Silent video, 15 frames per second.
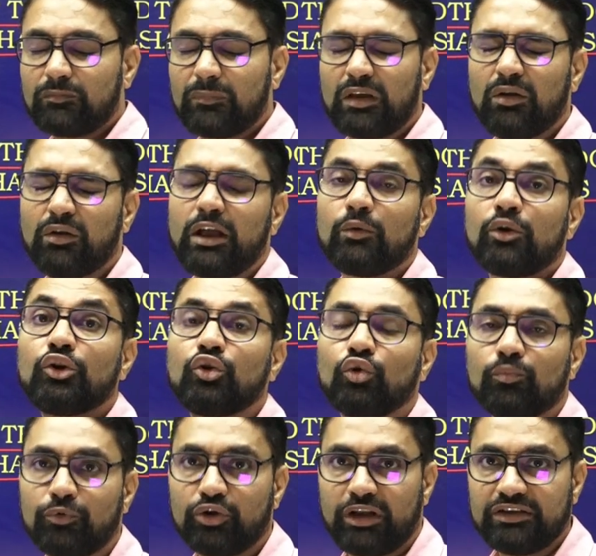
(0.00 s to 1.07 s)
okay, our true
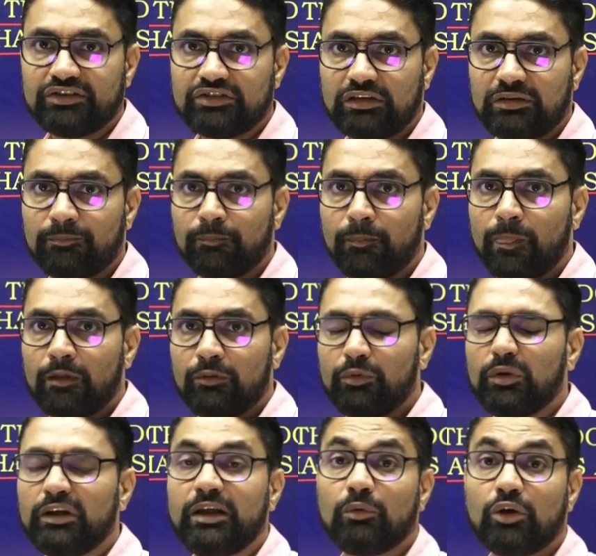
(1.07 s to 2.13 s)
potential. We
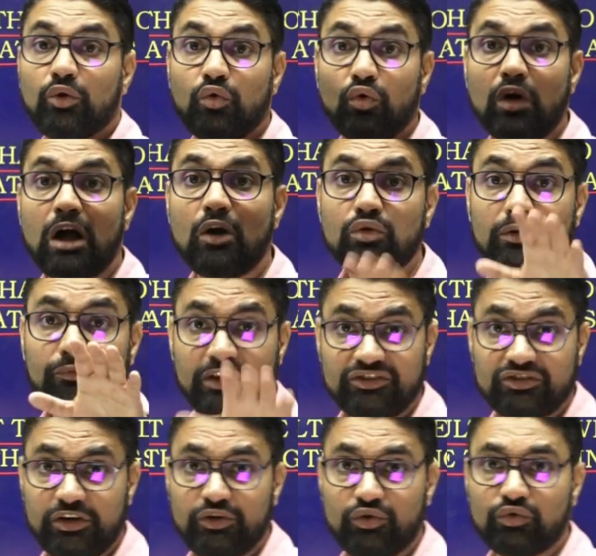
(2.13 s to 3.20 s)
will never go out,
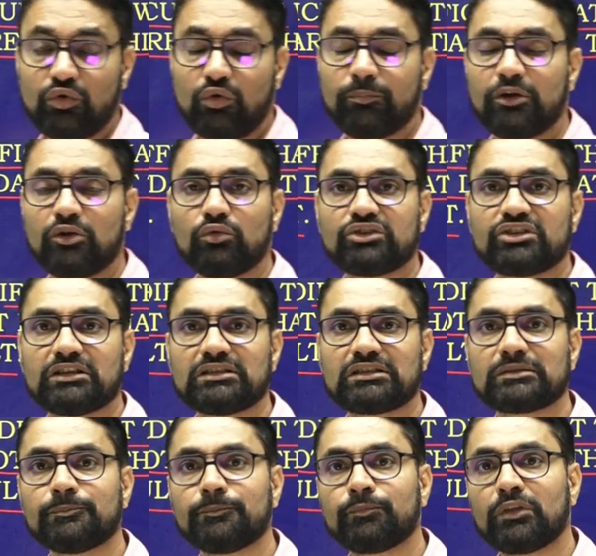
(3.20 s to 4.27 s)
venture into the open oceans.
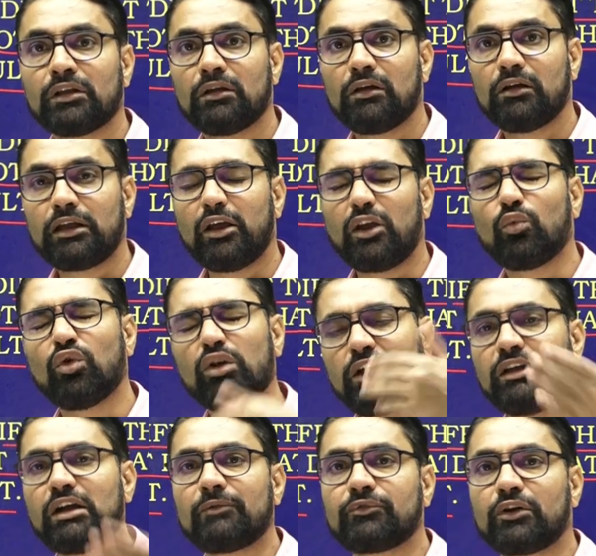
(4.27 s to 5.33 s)
Okay, and
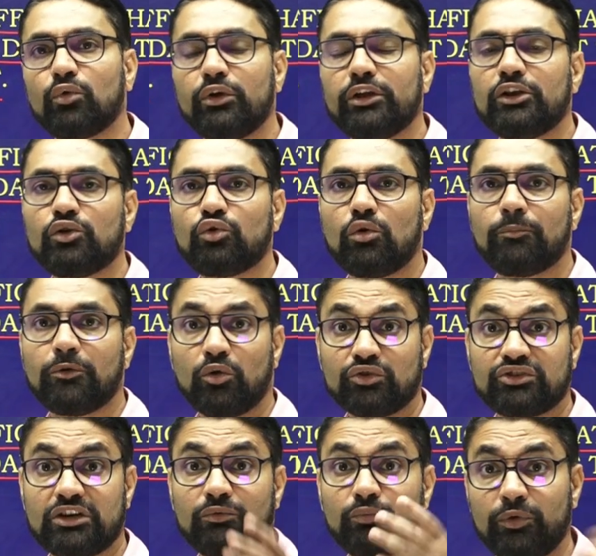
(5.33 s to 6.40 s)
only after going into open
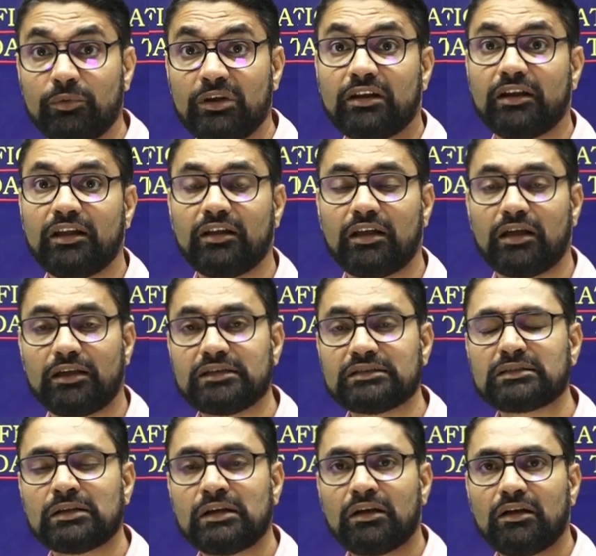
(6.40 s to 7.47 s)
ocean we will realize,
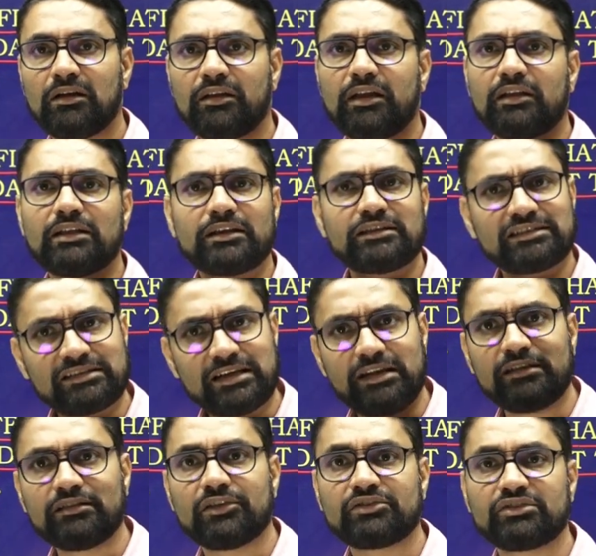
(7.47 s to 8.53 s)
okay, that
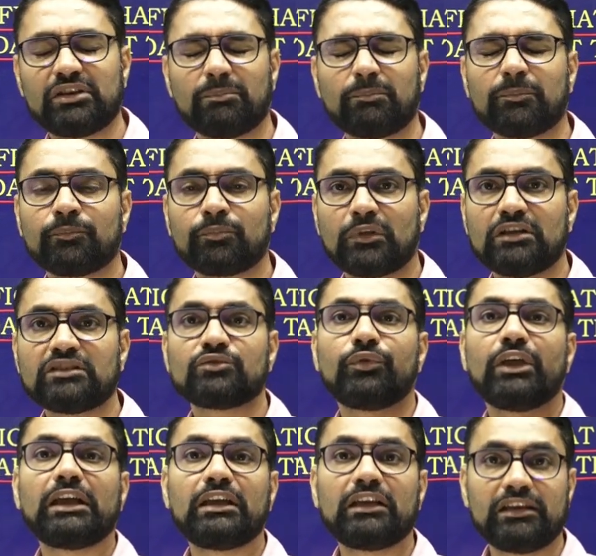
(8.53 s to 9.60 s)
sailing the ship is
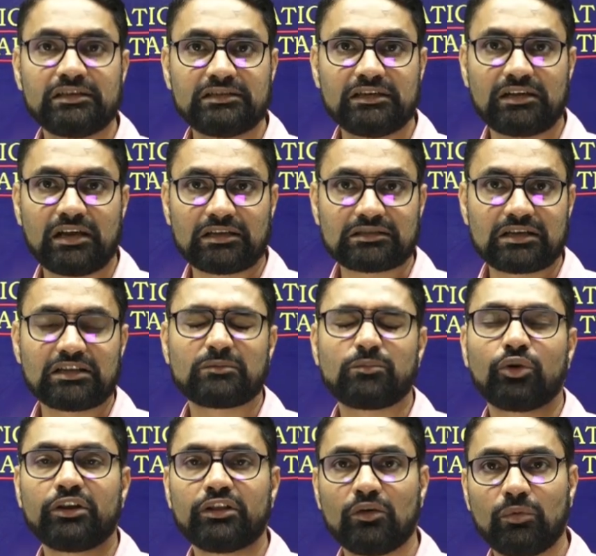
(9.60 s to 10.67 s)
very easy task.
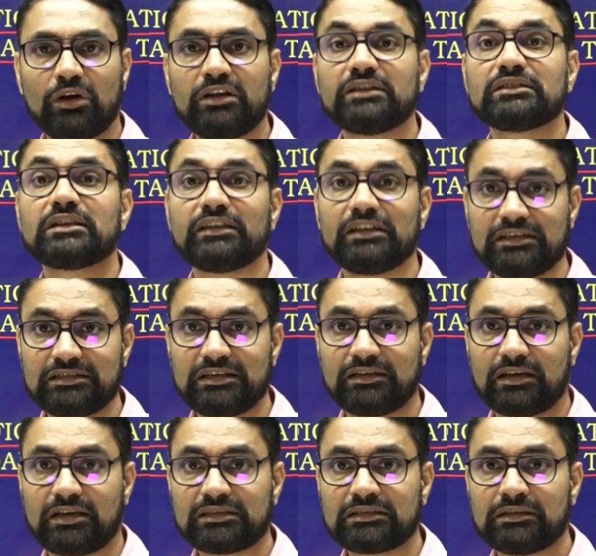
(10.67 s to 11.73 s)
Exploring the world is an easy
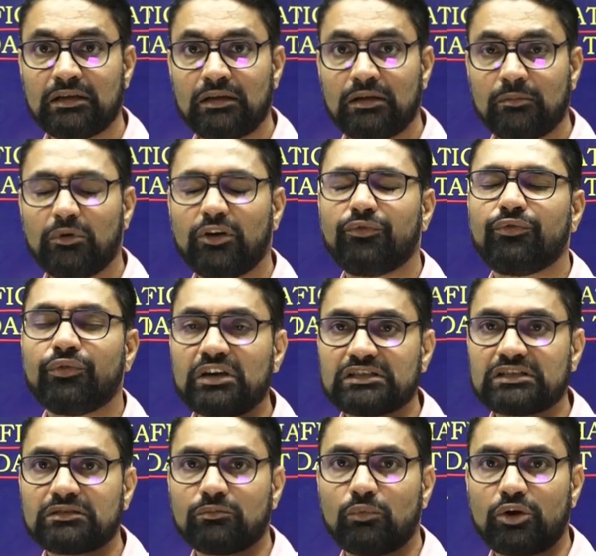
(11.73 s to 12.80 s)
task. But
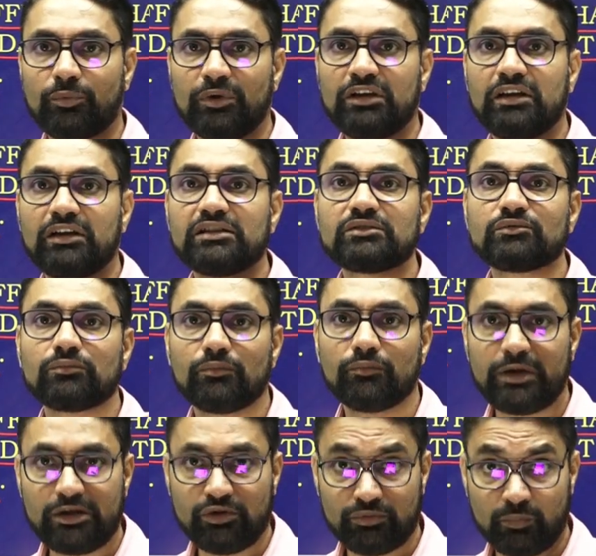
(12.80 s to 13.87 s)
first, what we need is
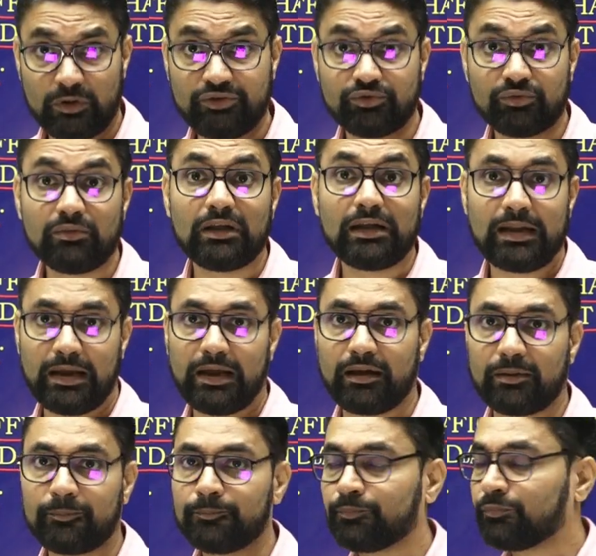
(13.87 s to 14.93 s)
when one should
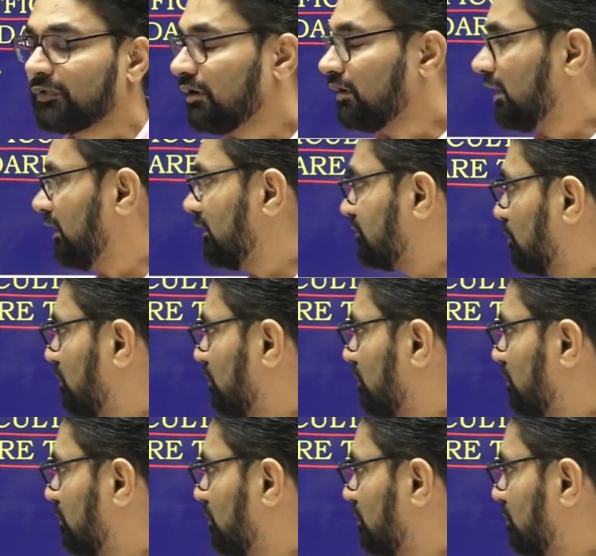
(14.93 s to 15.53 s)
dare. Okay, so